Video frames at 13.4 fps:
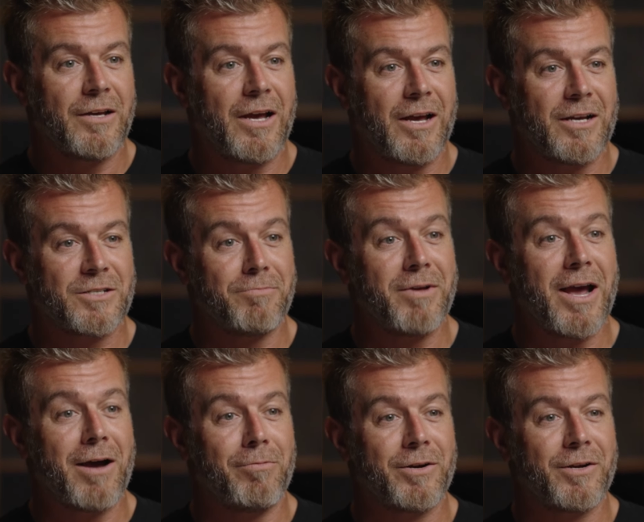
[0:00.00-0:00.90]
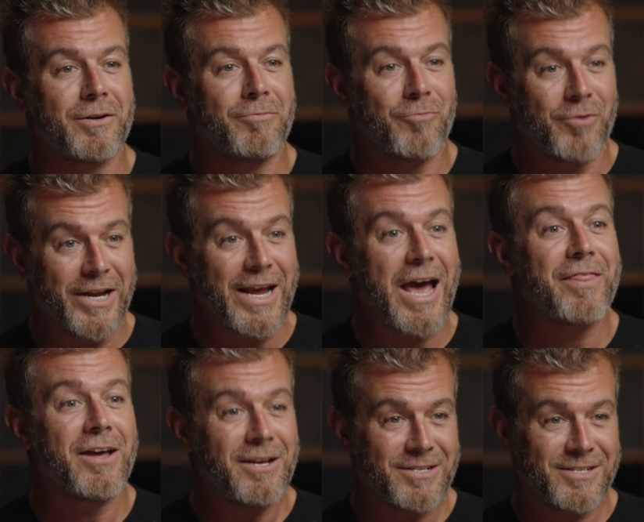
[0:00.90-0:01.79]
to be able to
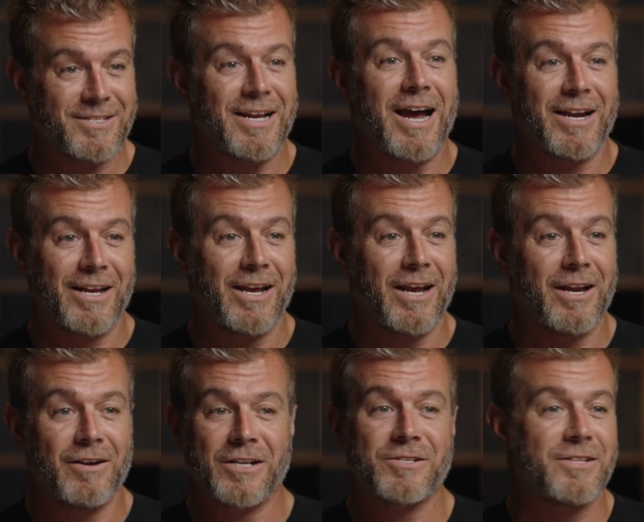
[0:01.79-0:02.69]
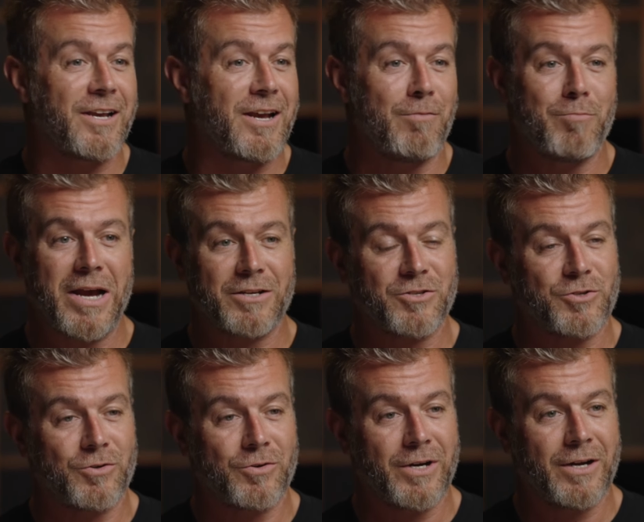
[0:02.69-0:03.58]
regather, start again. It's the comeback
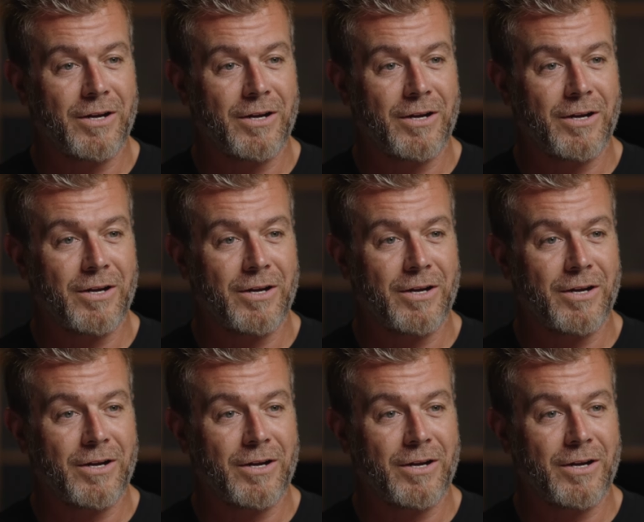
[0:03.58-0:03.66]
story.